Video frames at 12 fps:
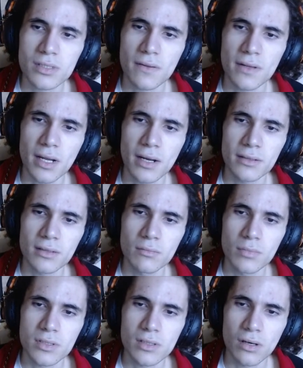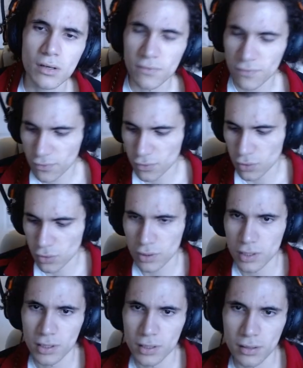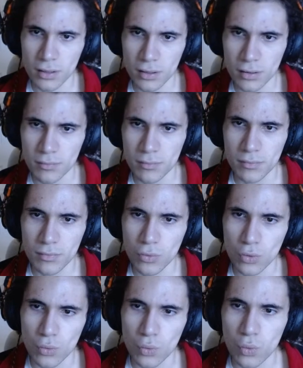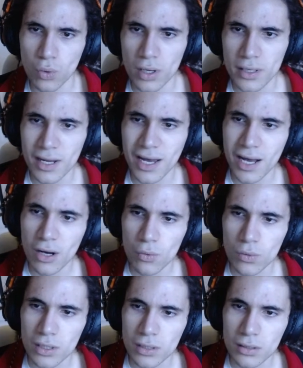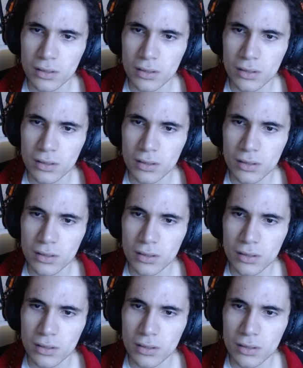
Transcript: and then editing Berserk for 1 hour.